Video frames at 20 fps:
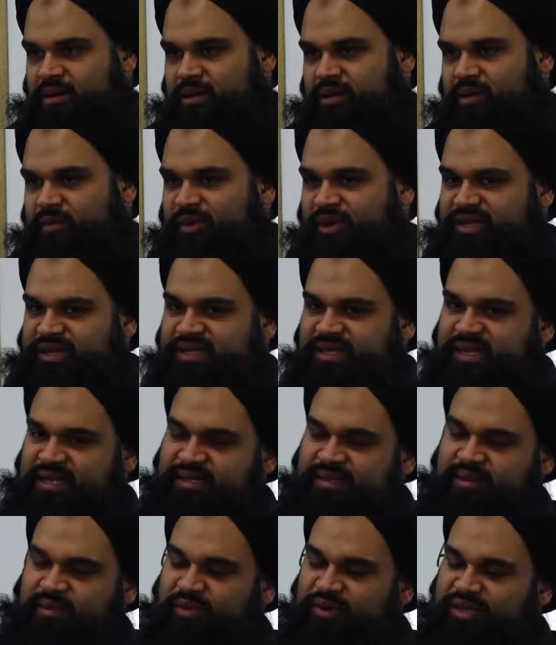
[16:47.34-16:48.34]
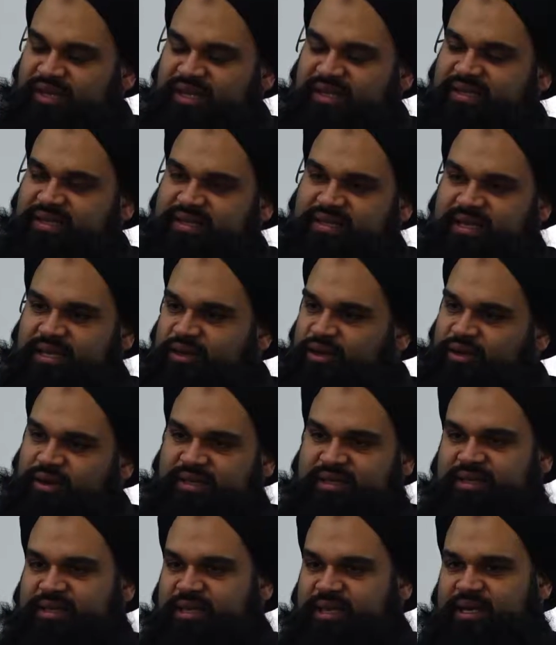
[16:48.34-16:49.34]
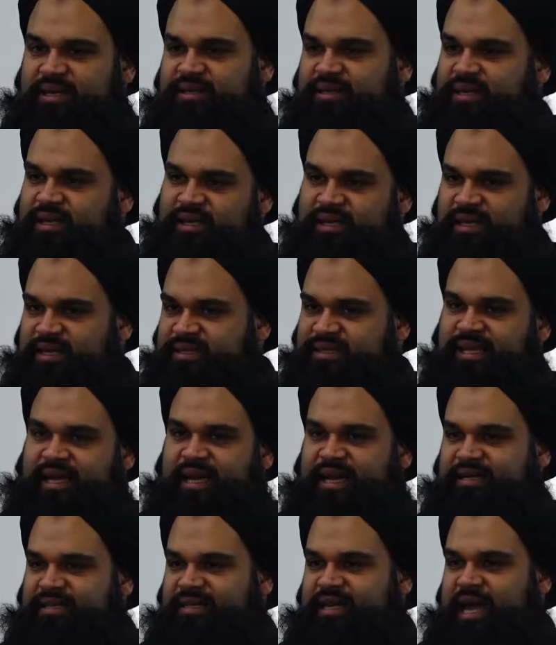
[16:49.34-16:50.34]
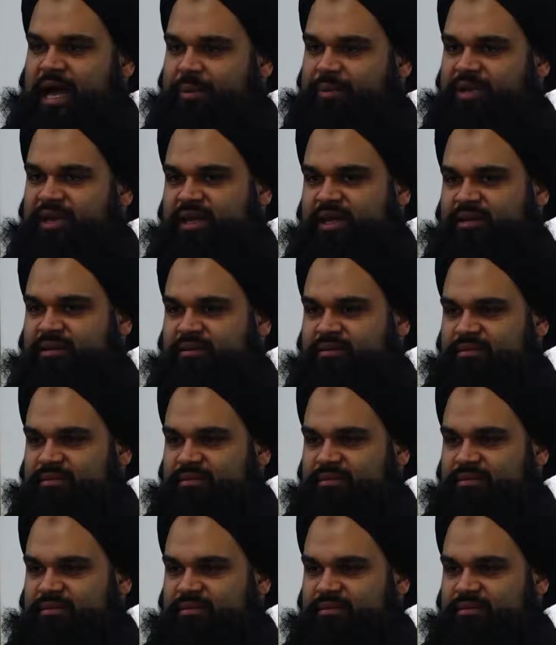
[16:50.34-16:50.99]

The Mu'tazila say, no, it's not actually happening.